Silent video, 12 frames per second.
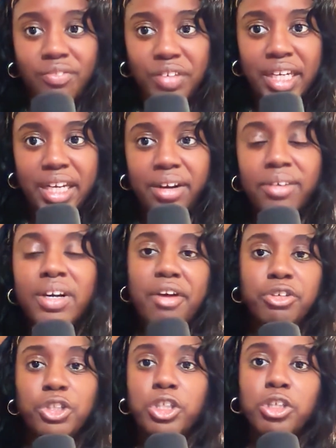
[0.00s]
video
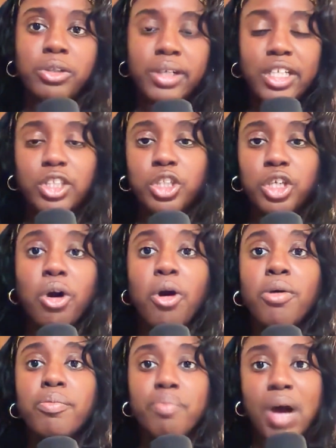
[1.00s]
how you can create your
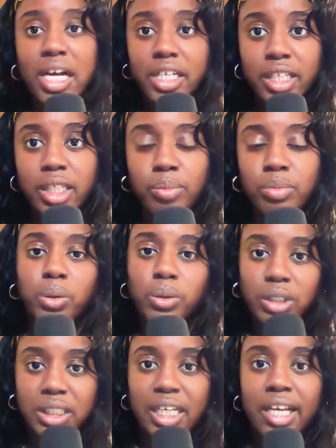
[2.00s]
own mock-up
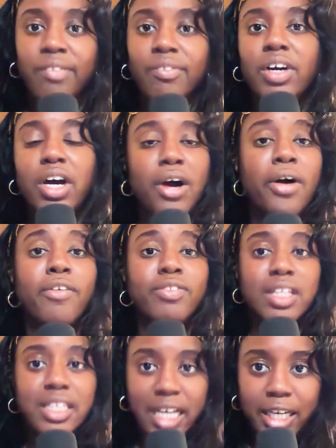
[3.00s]
prototype of
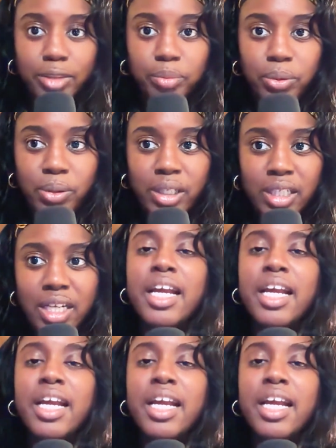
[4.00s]
the dashboard.